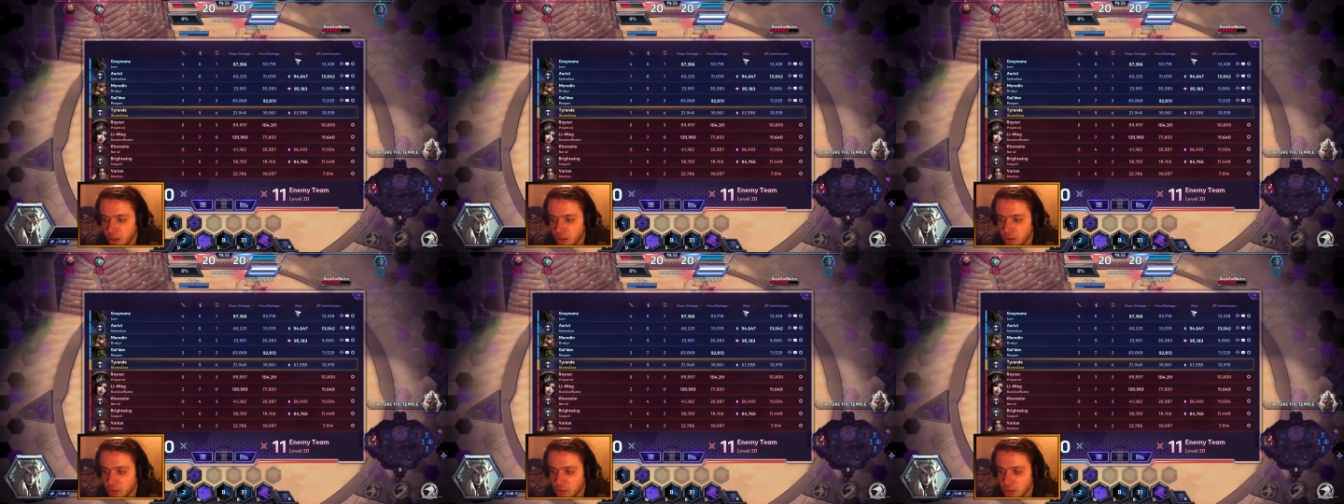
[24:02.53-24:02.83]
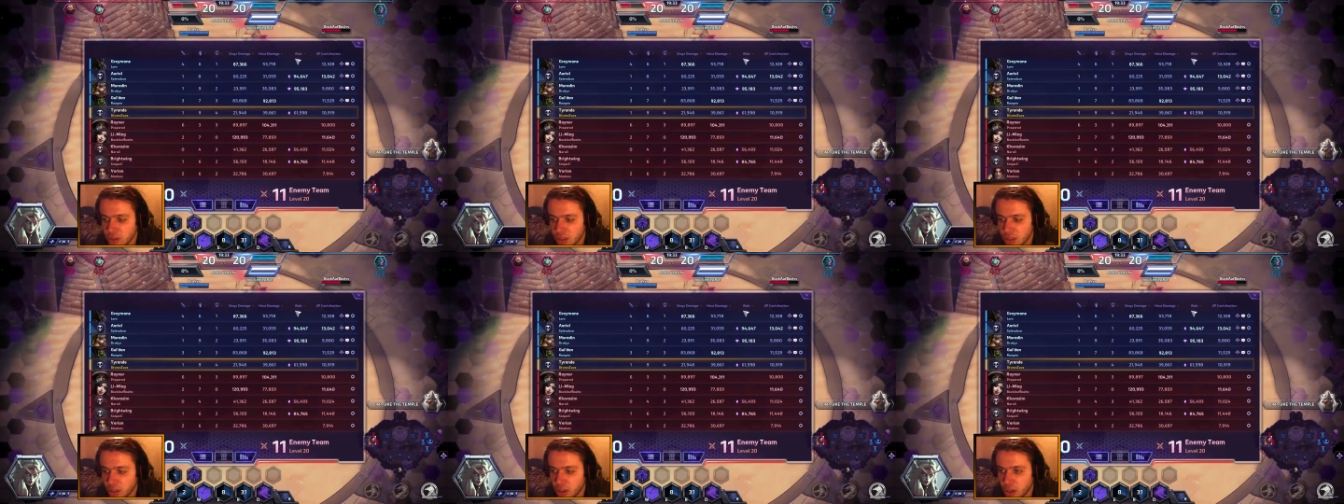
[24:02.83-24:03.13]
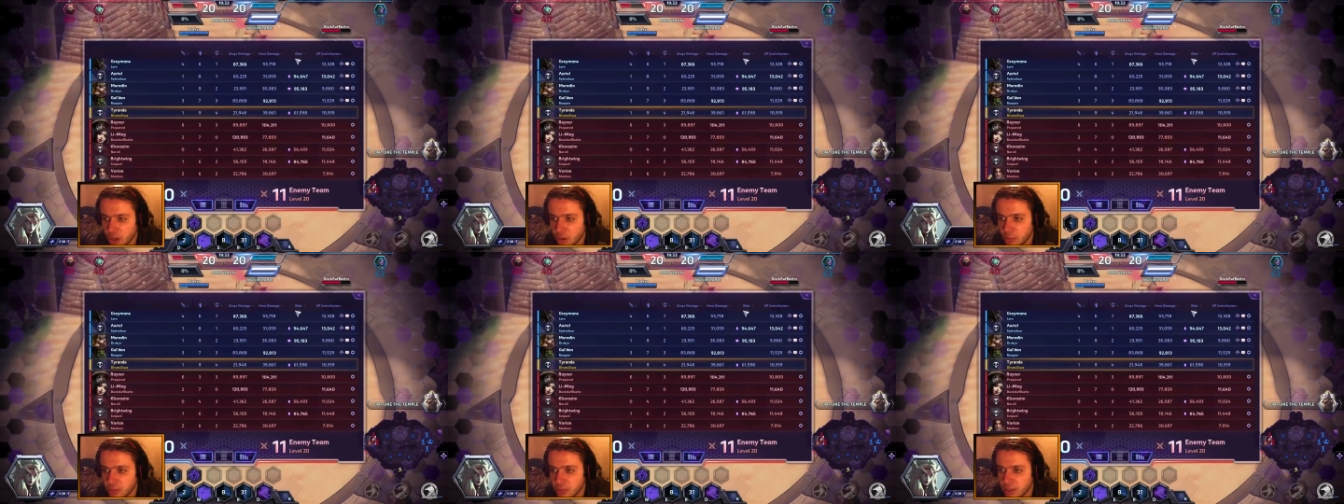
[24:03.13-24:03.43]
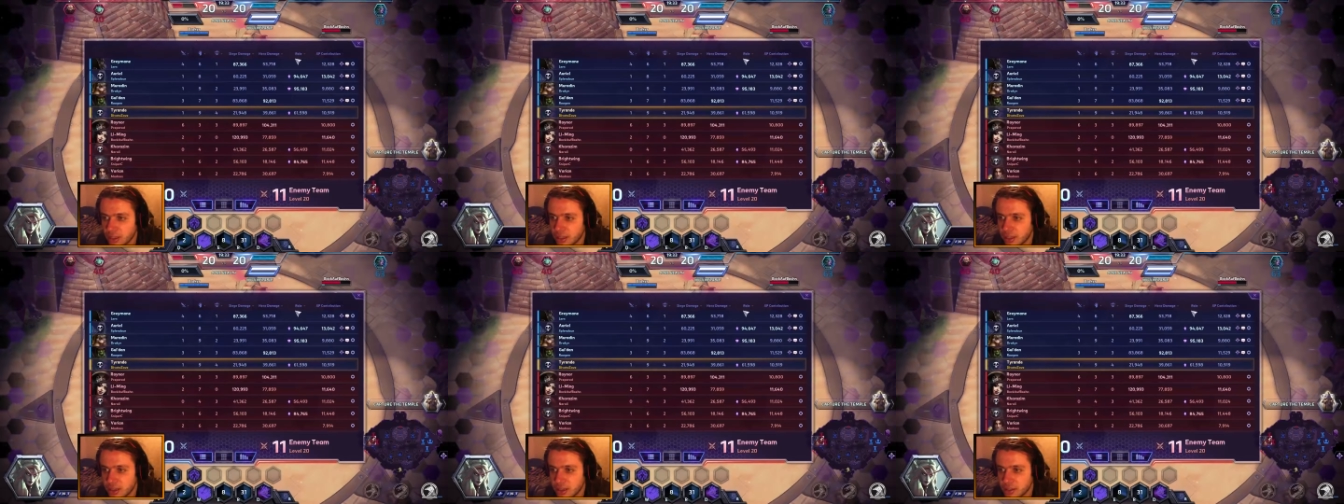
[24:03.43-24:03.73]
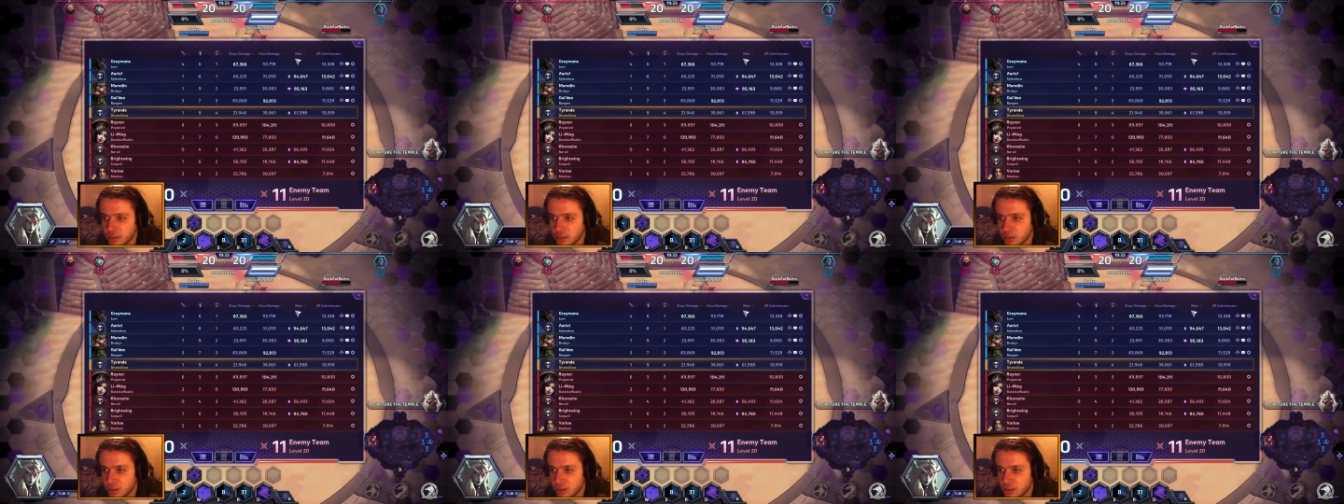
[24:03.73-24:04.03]
into their comp, then I
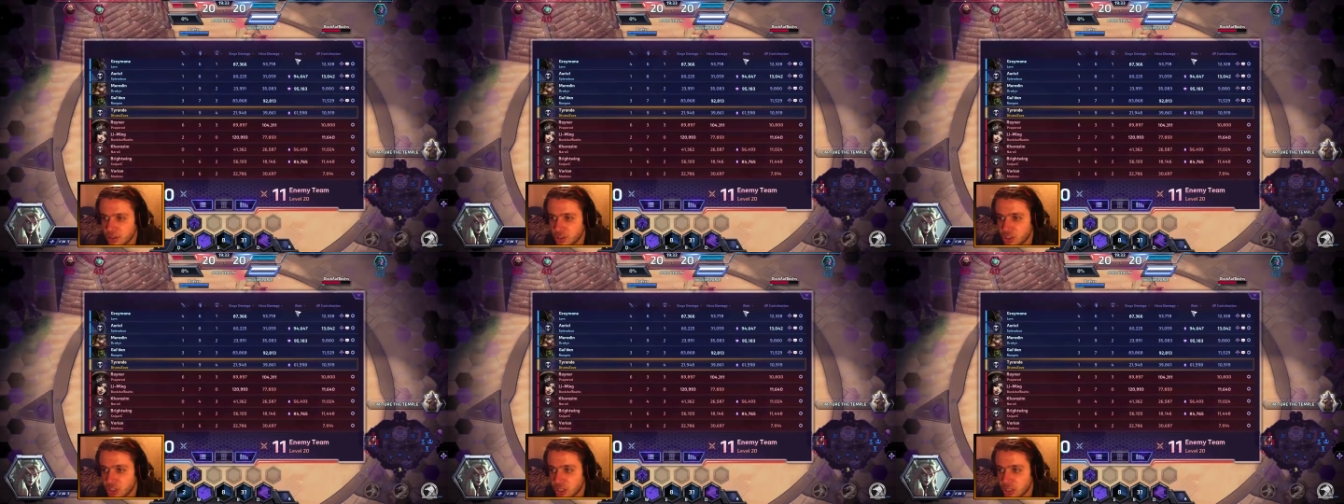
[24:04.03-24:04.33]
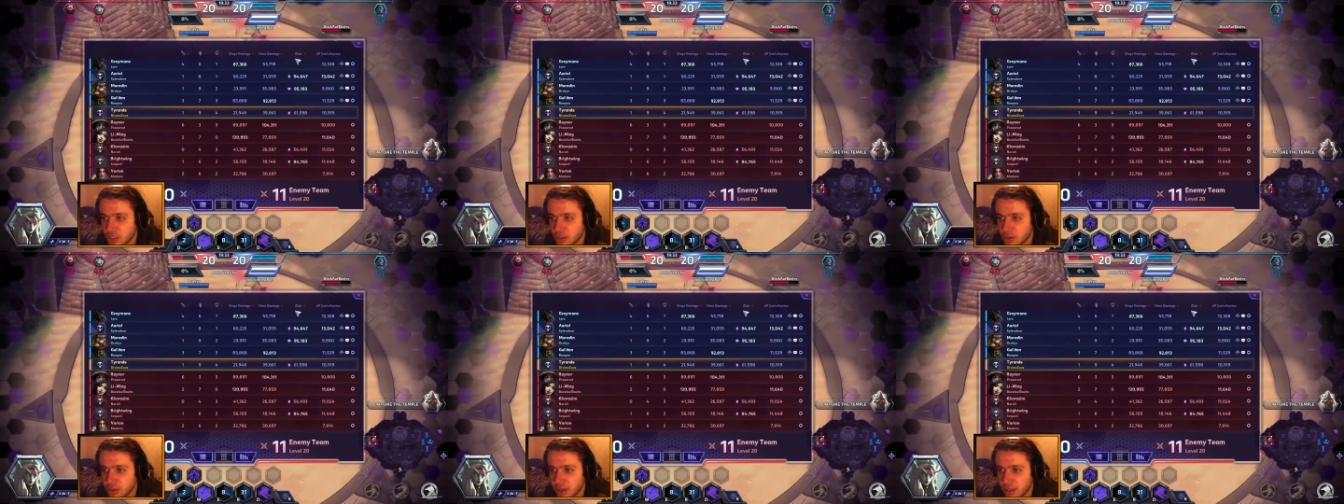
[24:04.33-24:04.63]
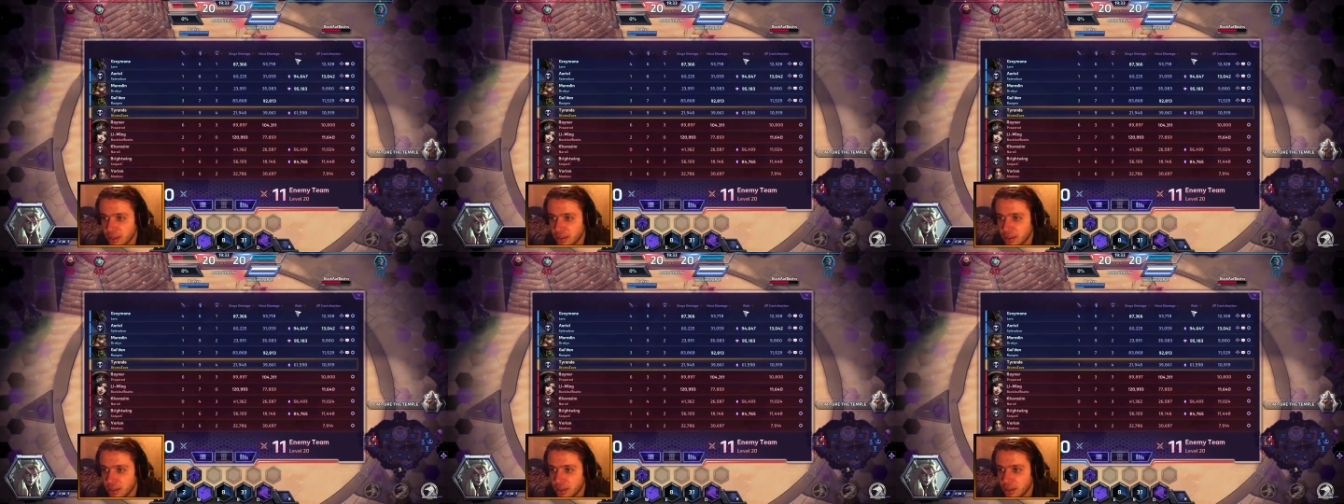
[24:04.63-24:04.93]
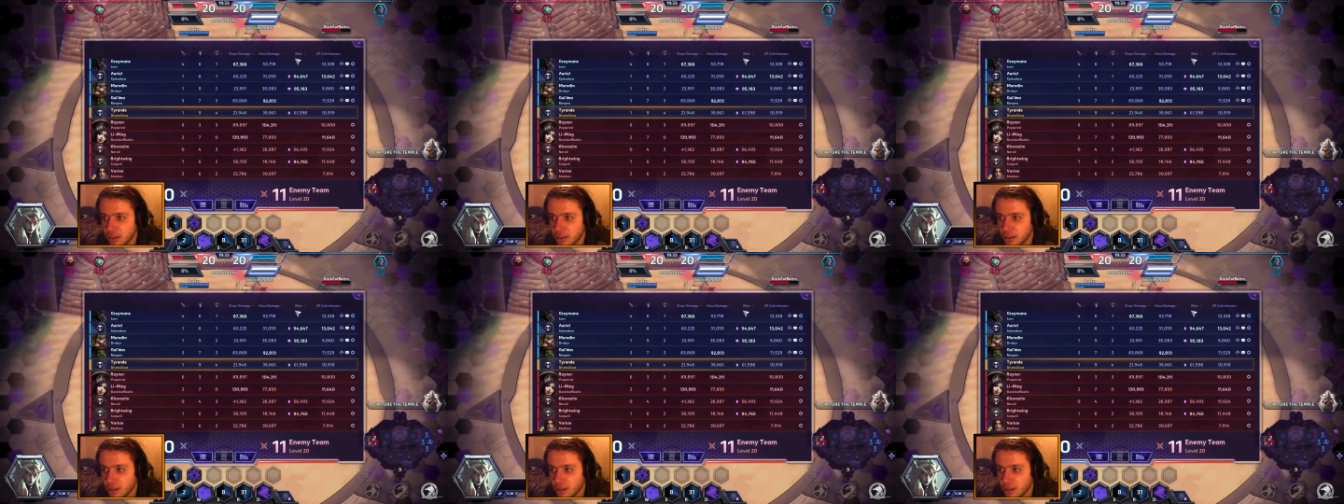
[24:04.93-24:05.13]
strongly suggest Tyrande